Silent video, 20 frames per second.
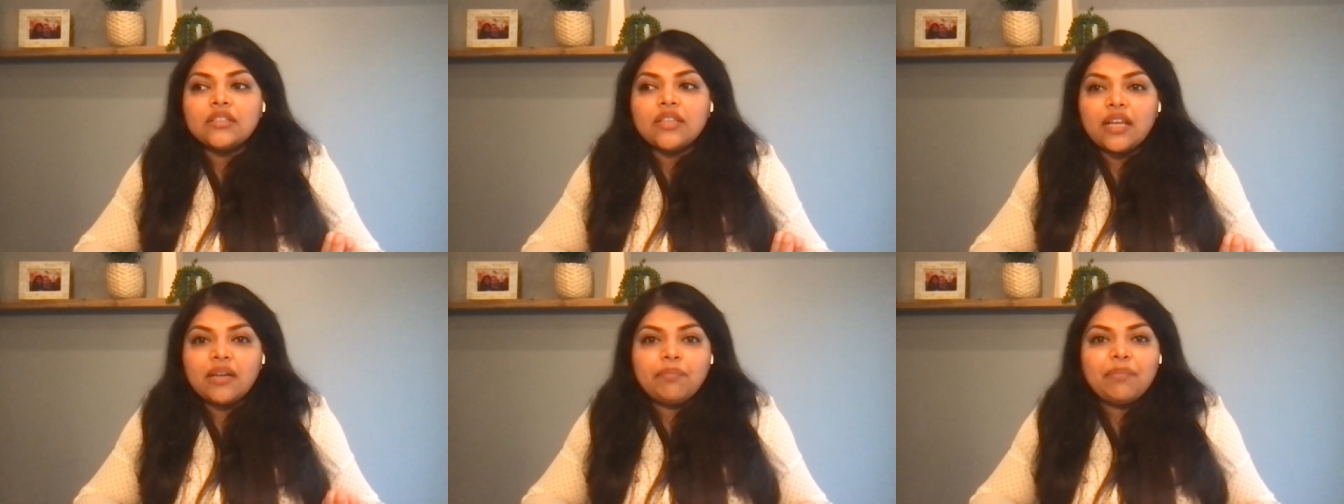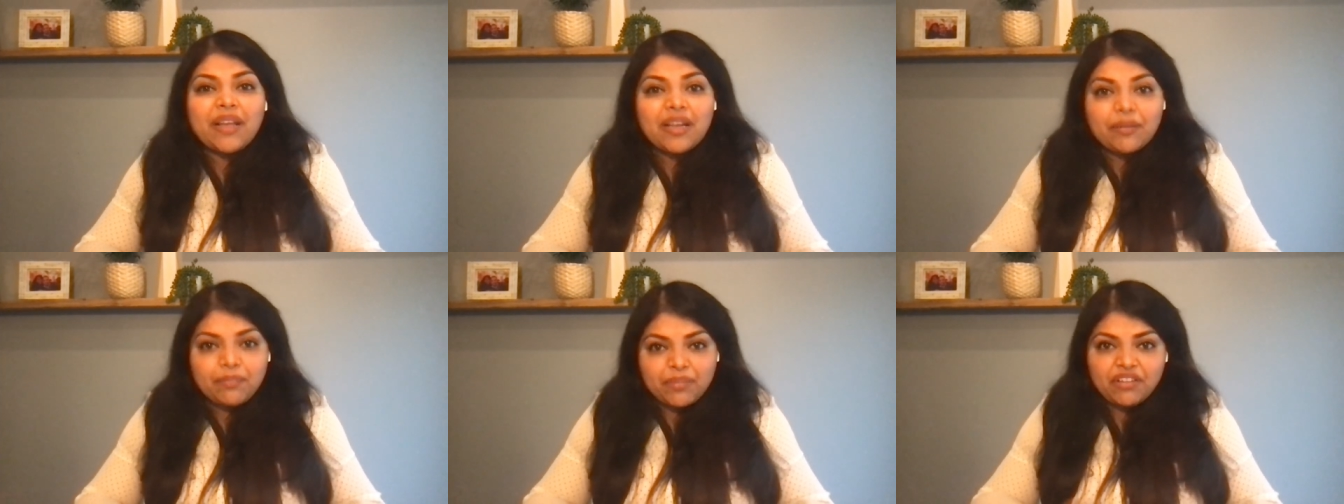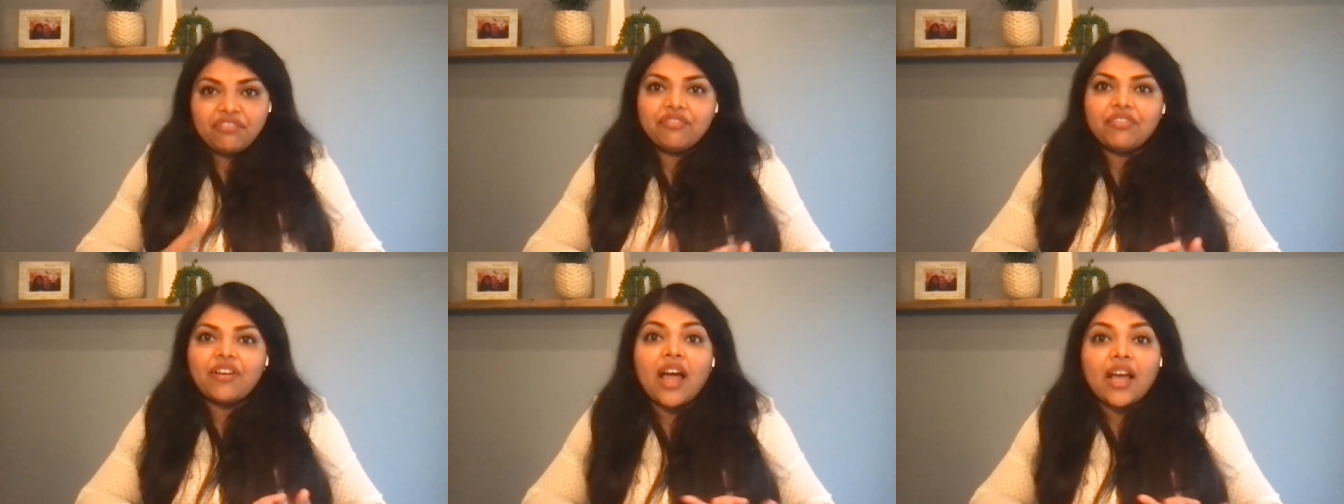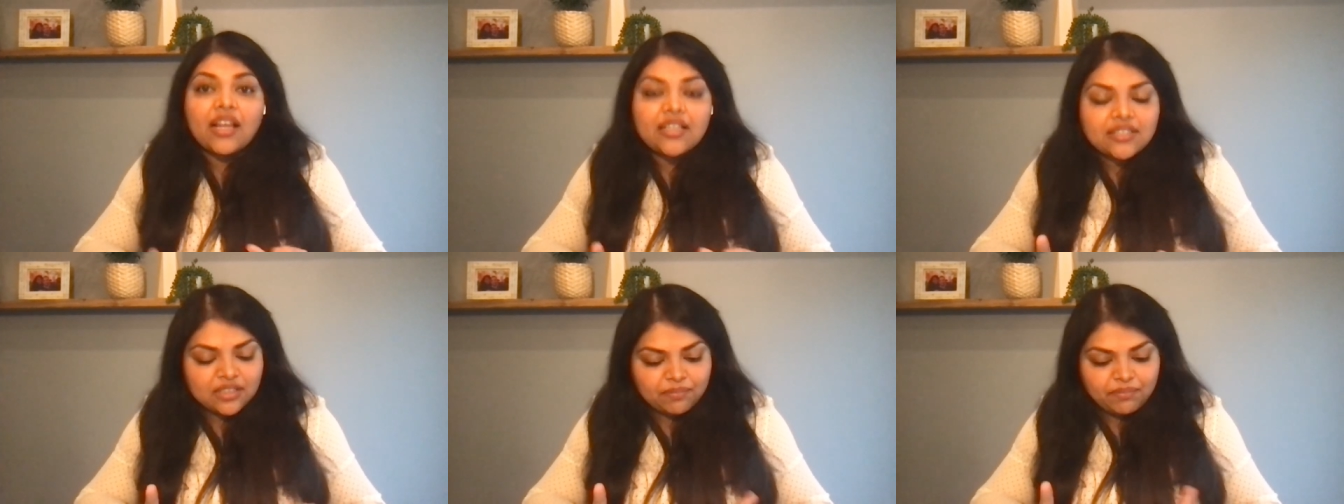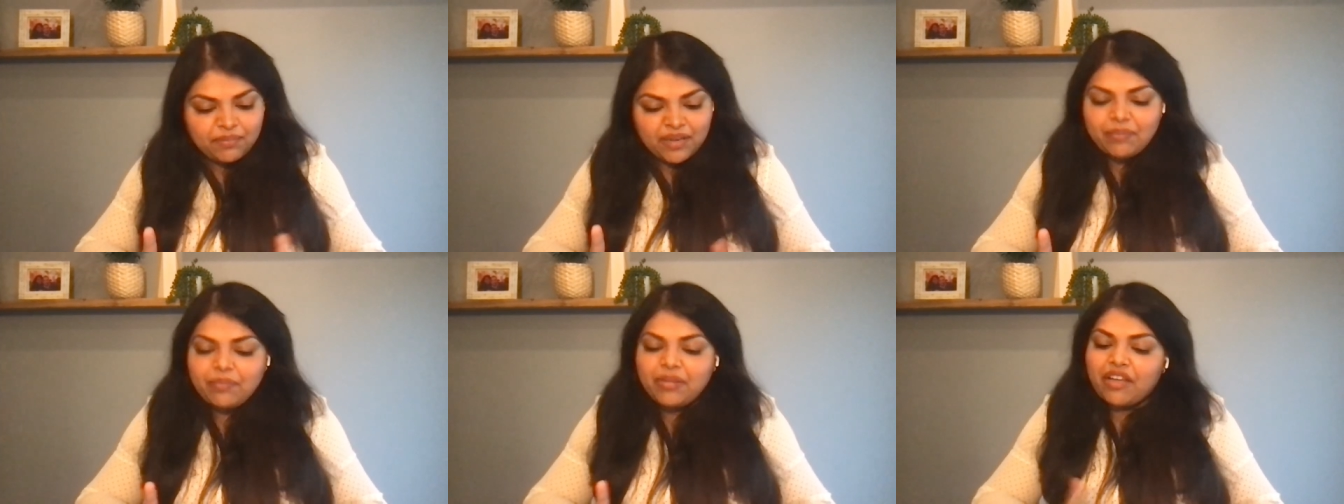it made me fast, it
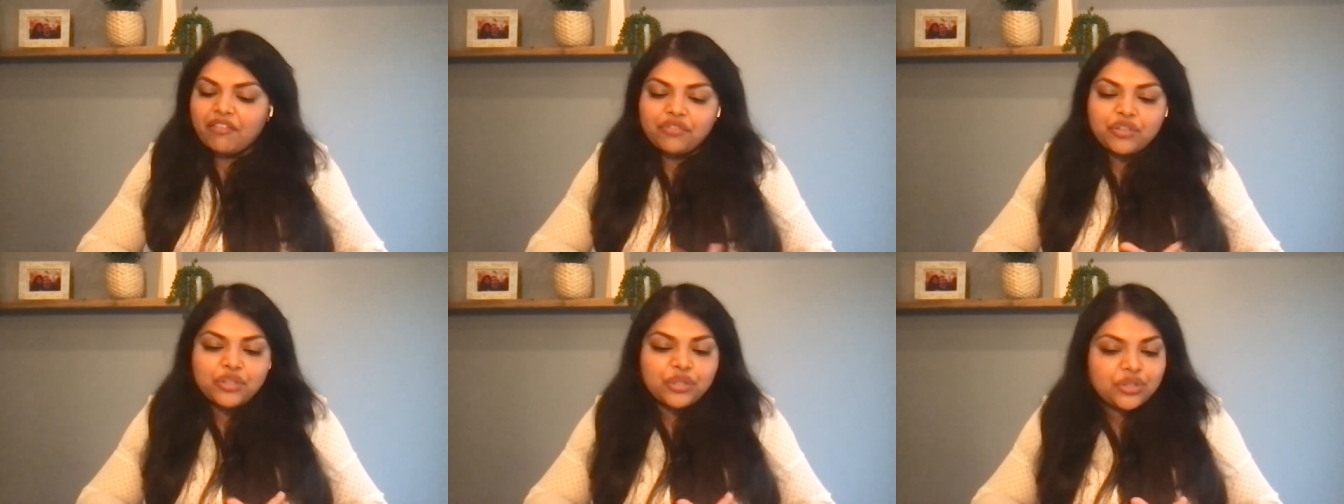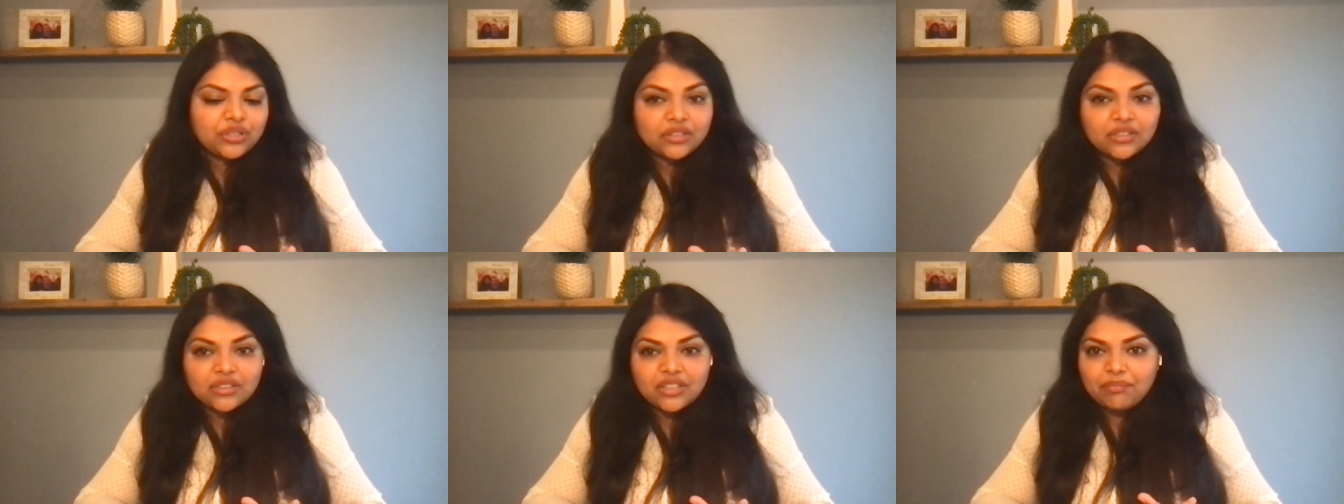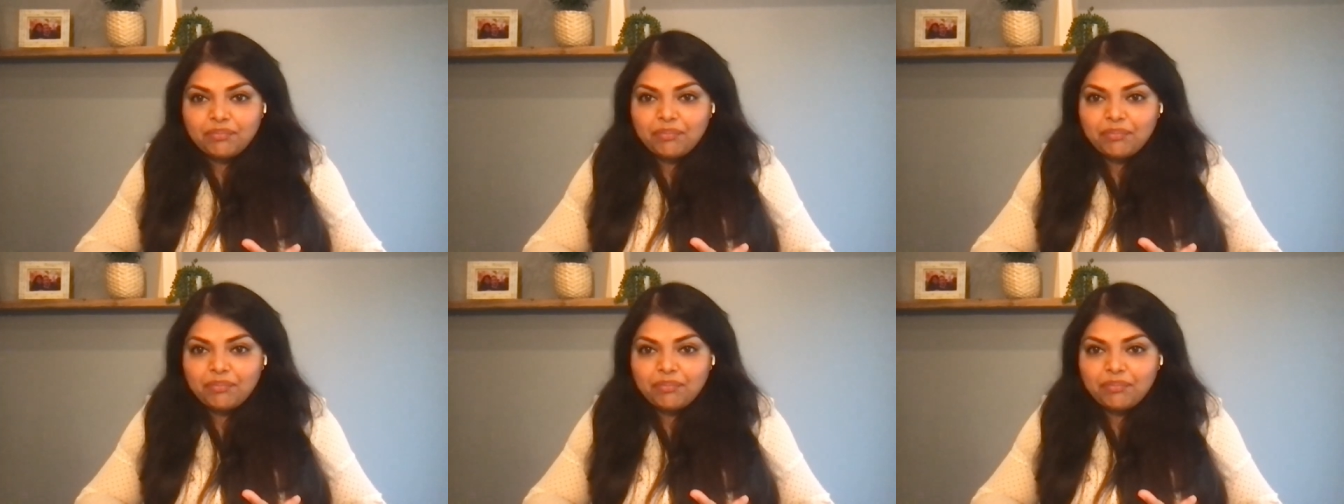made me efficient,